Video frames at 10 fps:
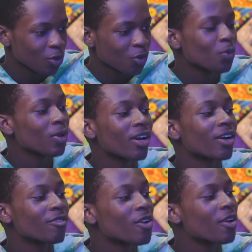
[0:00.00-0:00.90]
You know, we
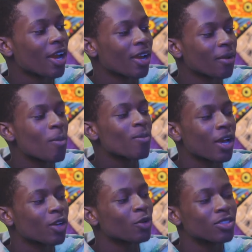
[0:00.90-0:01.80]
are very. I,
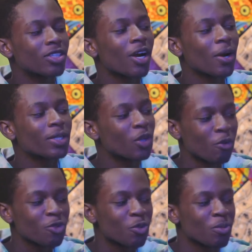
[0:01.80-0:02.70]
I, consider
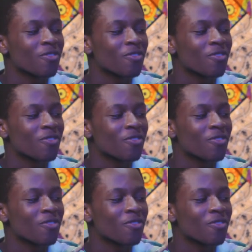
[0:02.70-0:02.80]
ourselves to